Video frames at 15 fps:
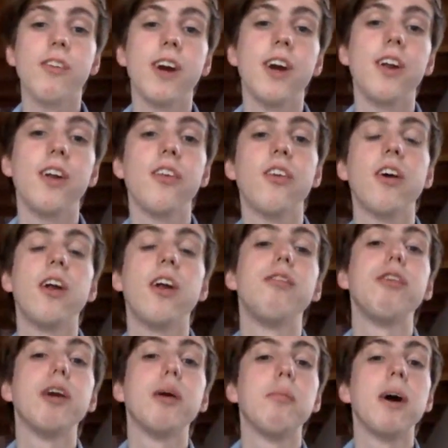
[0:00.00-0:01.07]
create it.
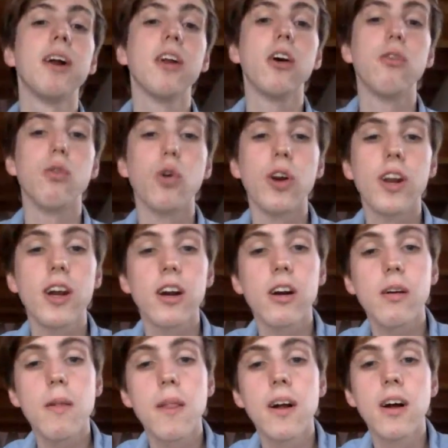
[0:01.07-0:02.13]
Anything might go wrong there.